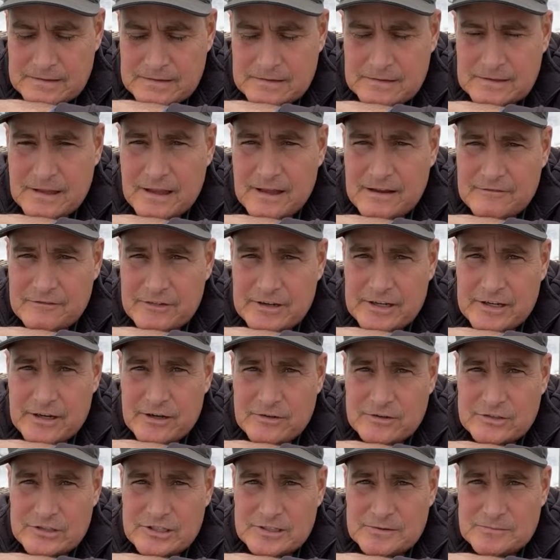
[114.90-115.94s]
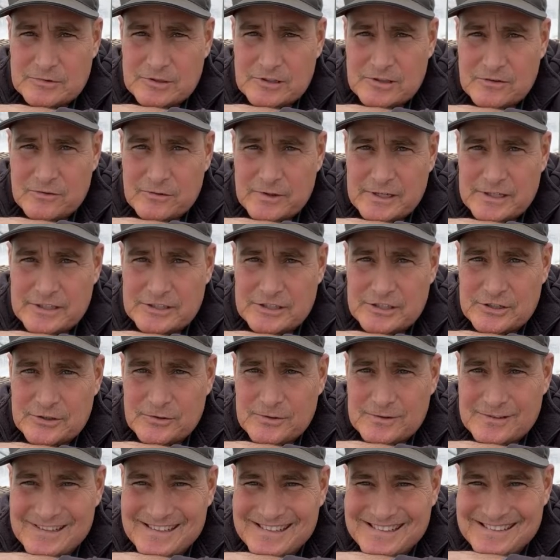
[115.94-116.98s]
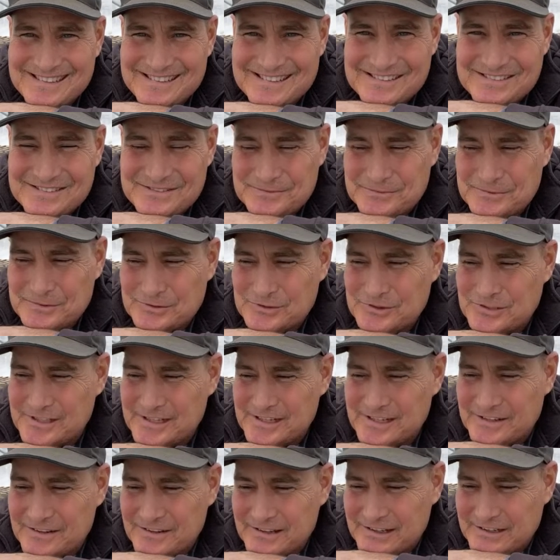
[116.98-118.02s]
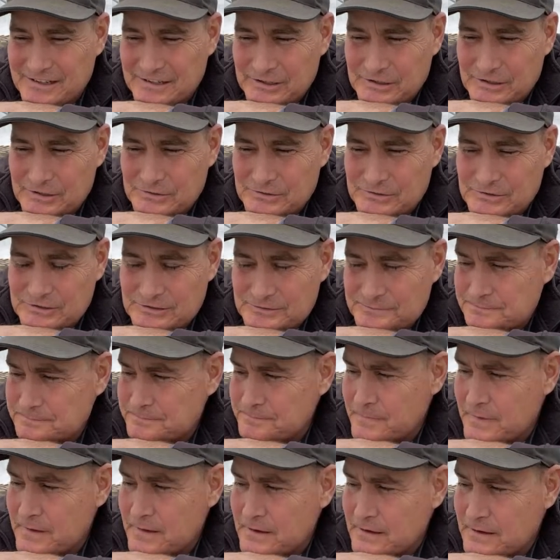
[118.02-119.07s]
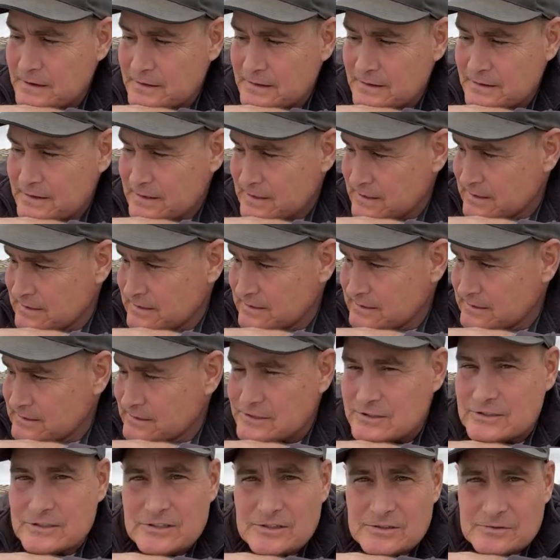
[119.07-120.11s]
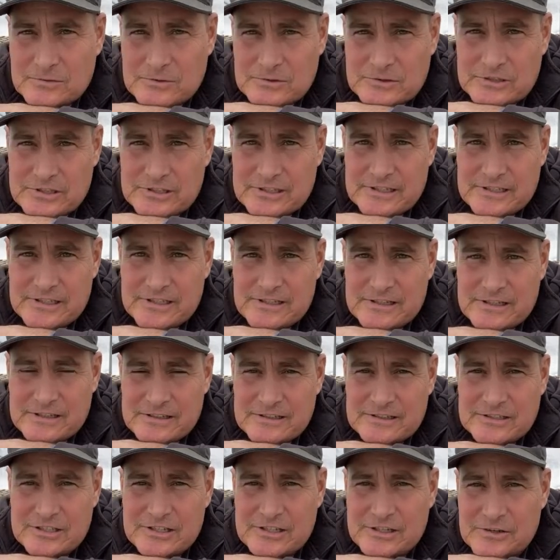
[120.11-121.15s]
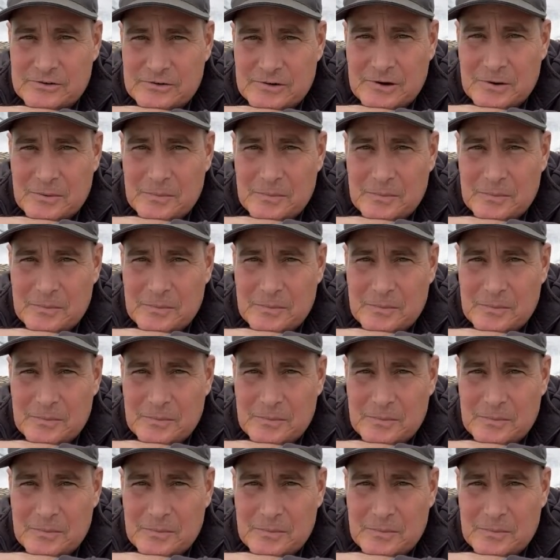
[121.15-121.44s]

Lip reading: live video seems a little easier. We'll see how that goes. So we'll see who all